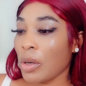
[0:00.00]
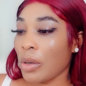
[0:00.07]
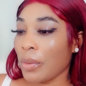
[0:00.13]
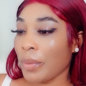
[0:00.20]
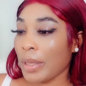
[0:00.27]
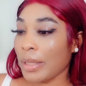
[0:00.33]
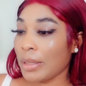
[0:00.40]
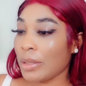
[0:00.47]

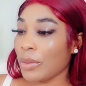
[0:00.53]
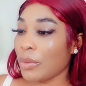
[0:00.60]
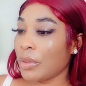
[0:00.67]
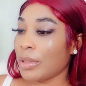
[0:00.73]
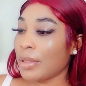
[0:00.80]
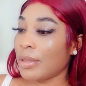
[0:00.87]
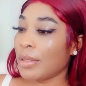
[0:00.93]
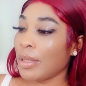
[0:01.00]
Alright,
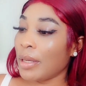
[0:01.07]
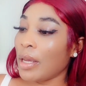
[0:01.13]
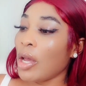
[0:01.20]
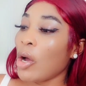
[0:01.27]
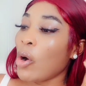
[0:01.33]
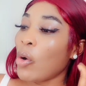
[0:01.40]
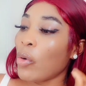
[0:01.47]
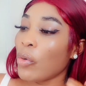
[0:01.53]
so they
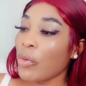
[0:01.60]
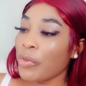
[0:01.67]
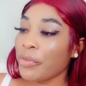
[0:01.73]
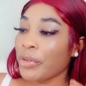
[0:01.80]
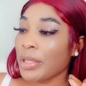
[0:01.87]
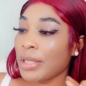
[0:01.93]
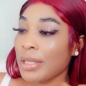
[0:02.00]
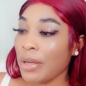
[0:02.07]
say over